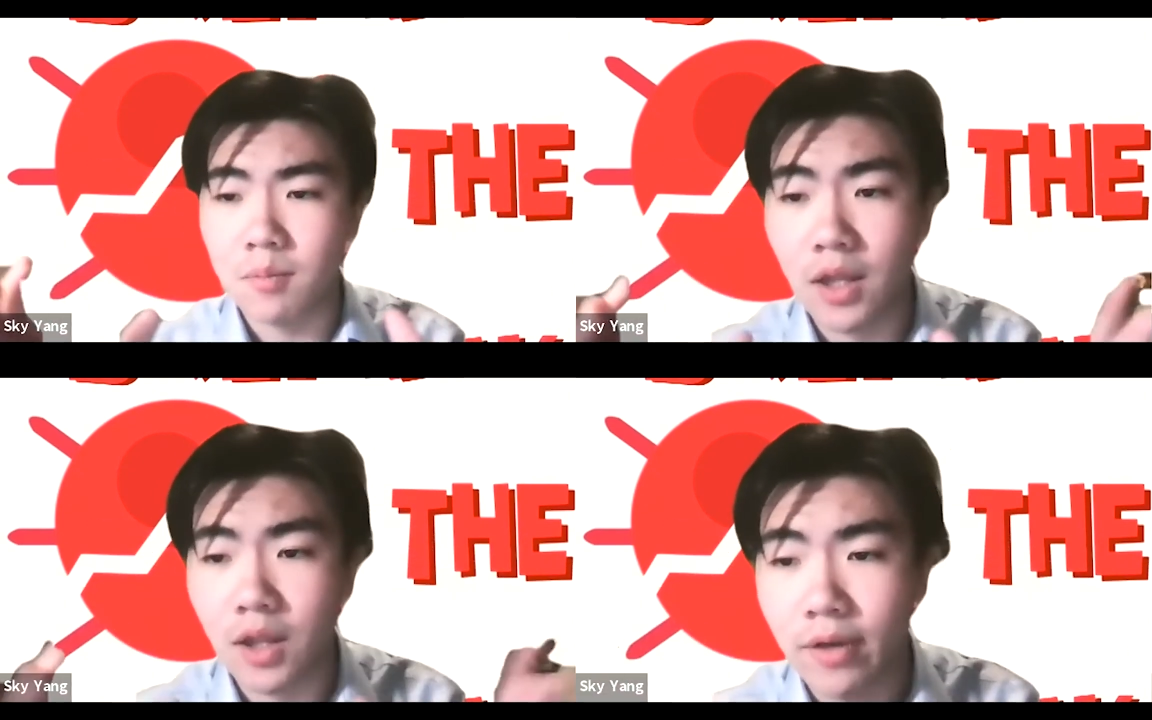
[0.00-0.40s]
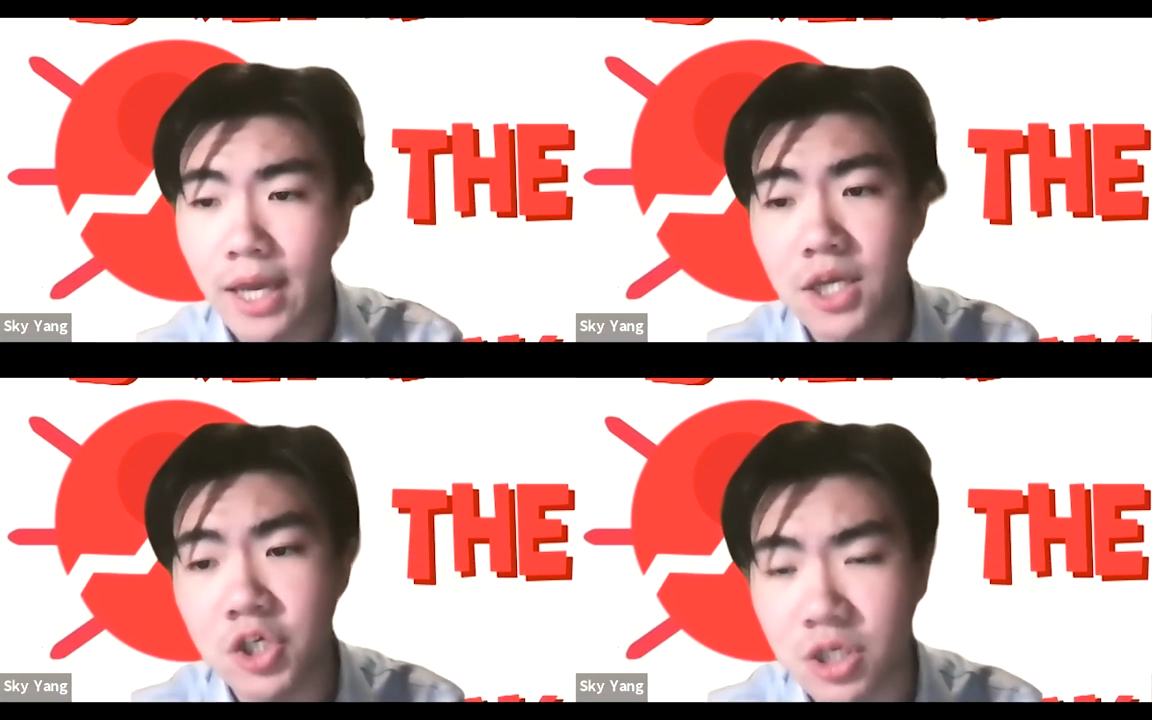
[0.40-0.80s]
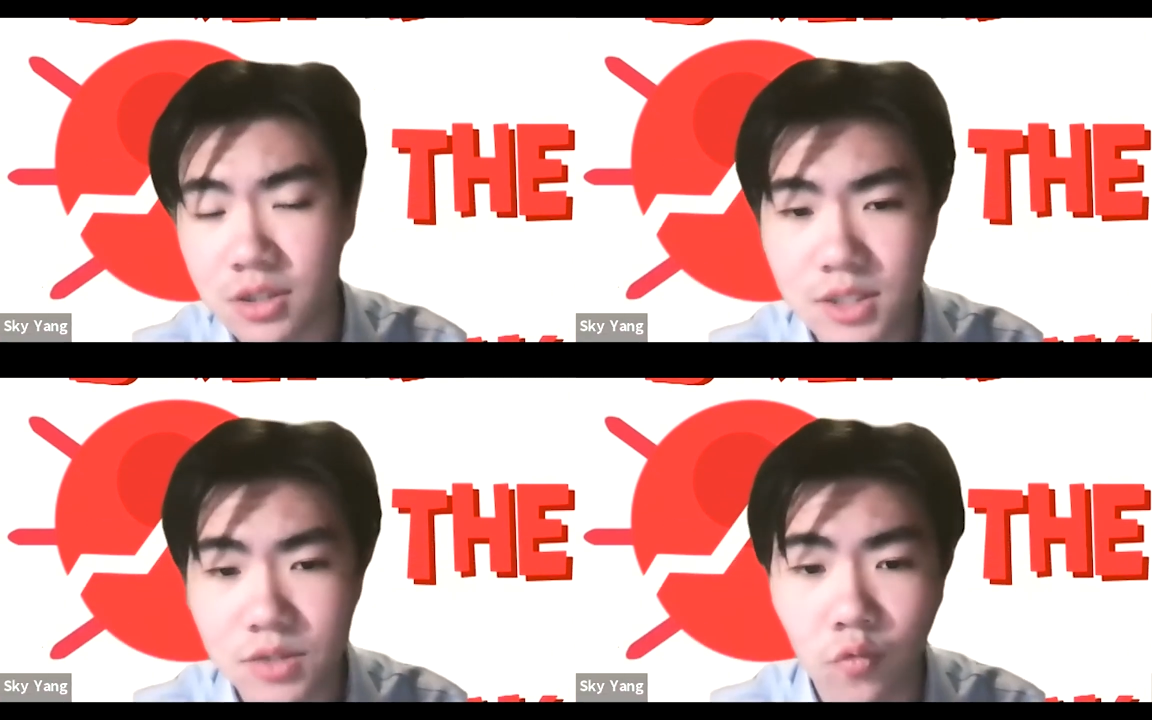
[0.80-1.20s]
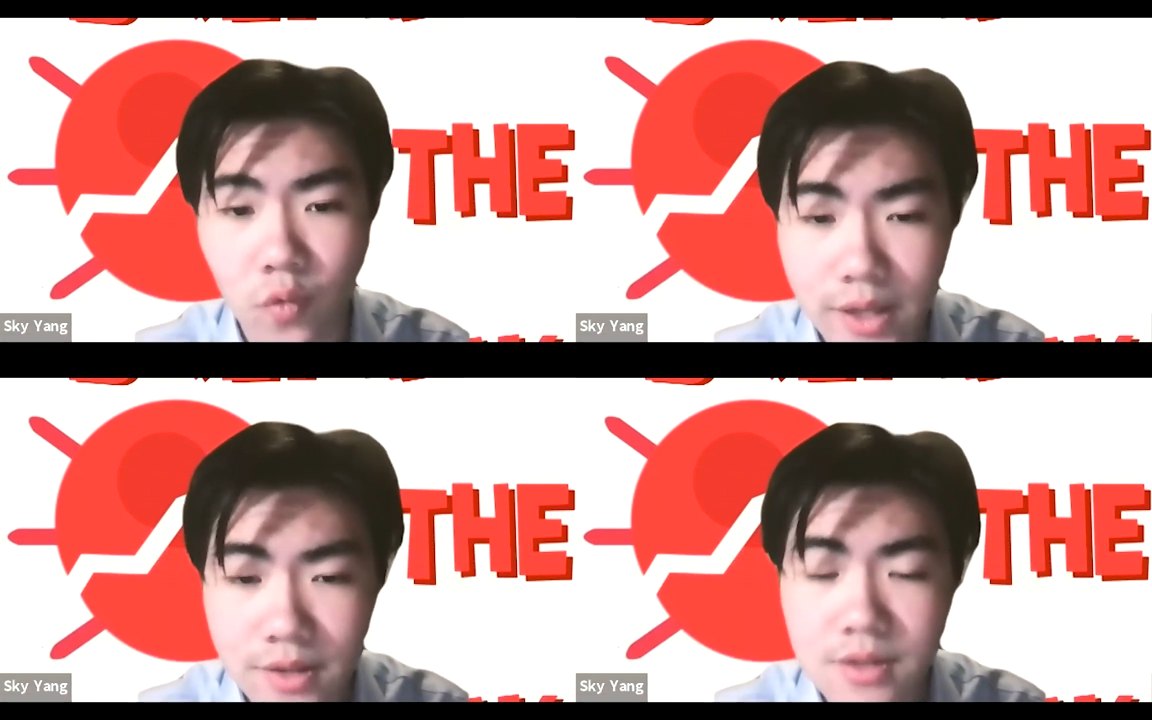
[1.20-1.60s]
locations
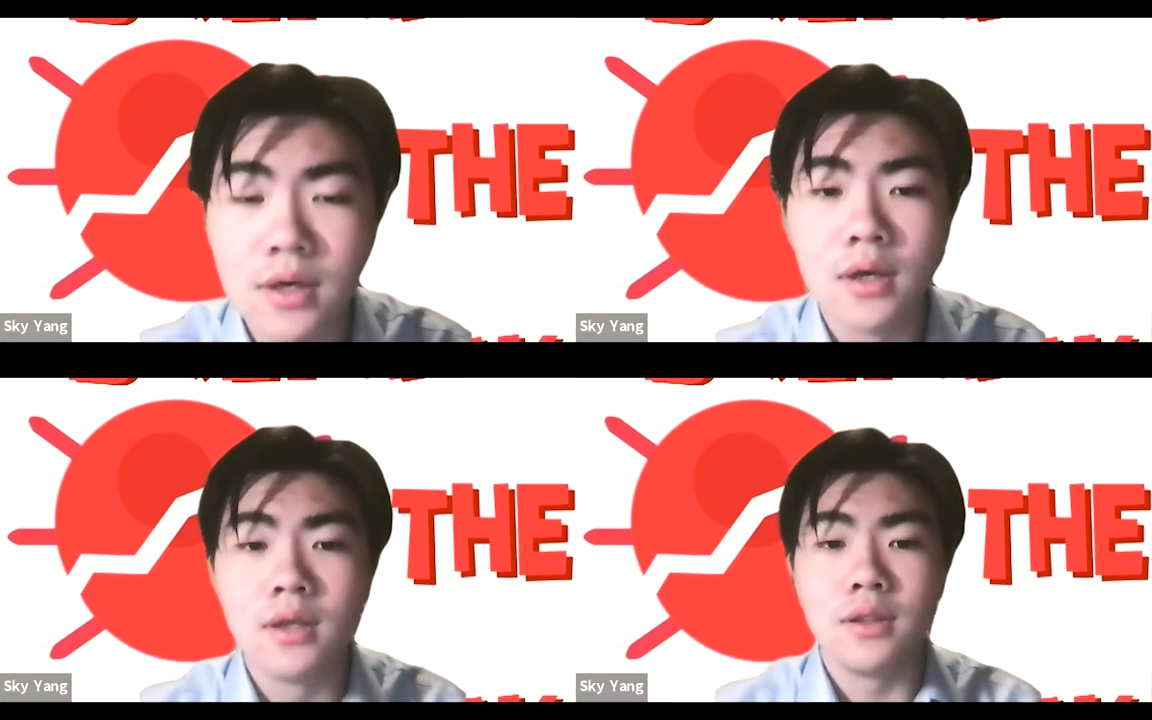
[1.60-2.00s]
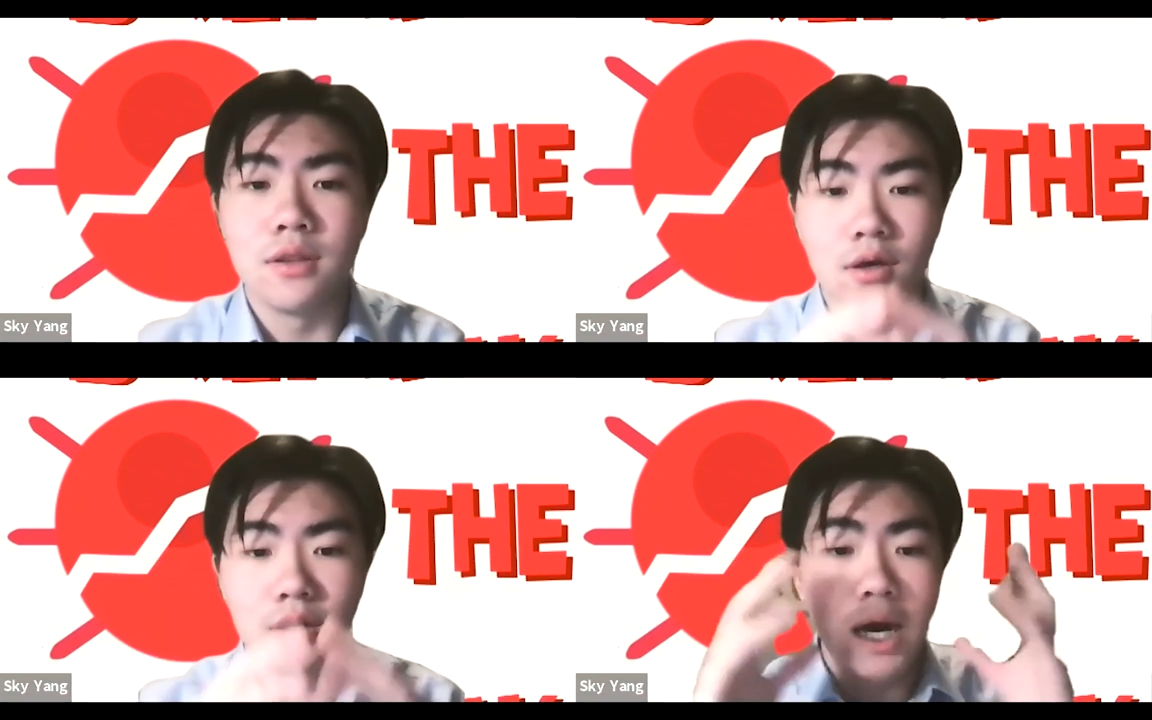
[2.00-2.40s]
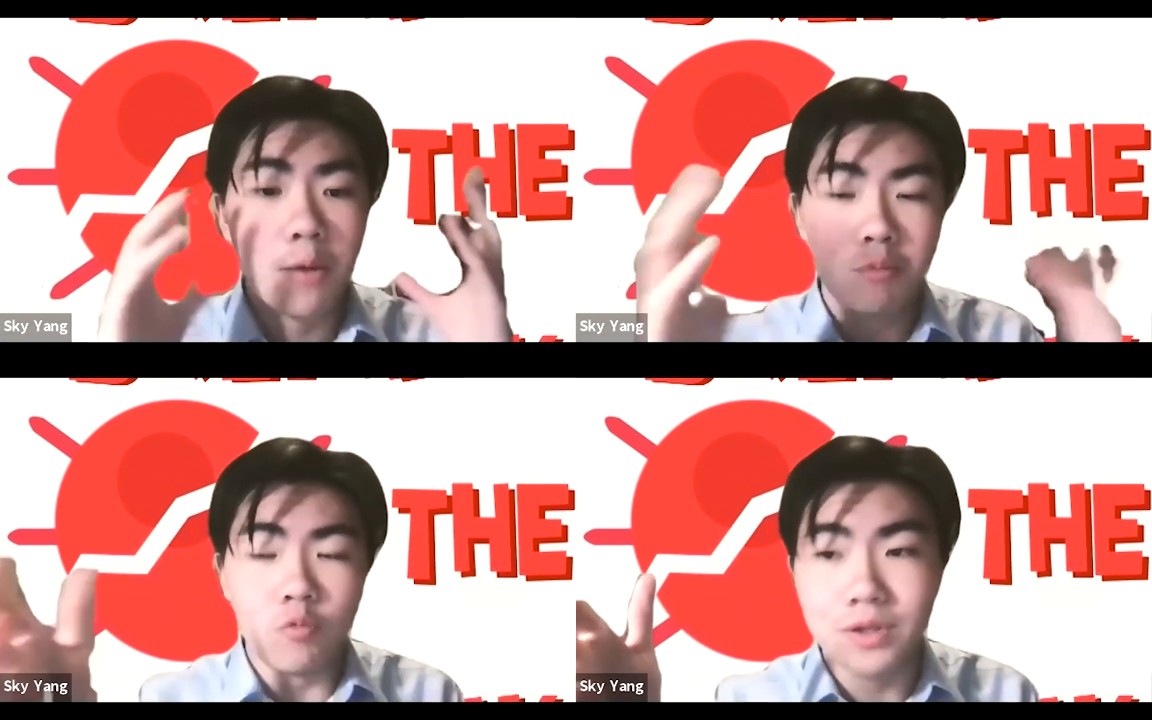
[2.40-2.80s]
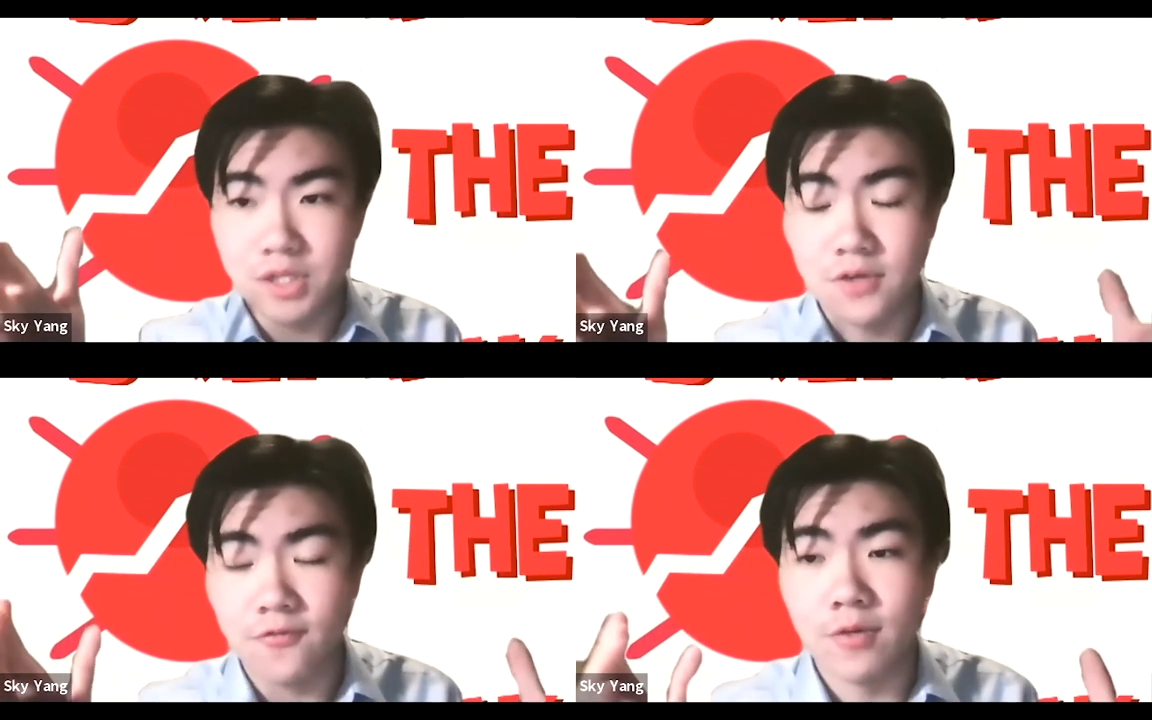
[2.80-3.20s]
with
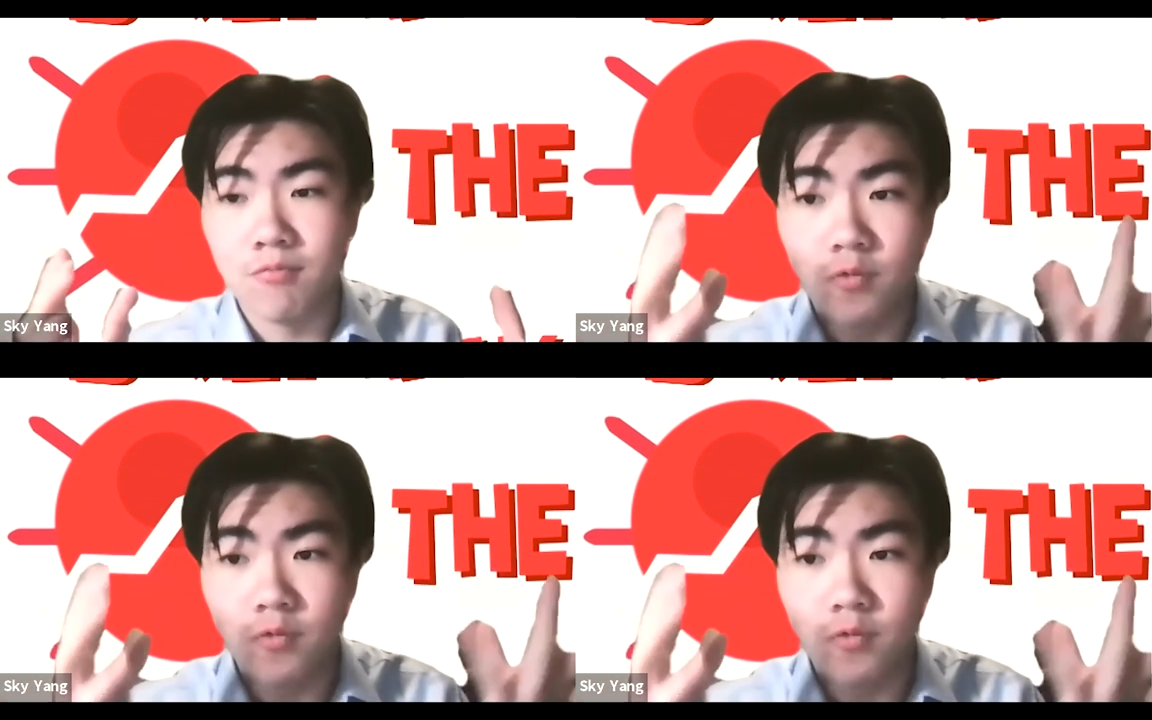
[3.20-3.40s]
different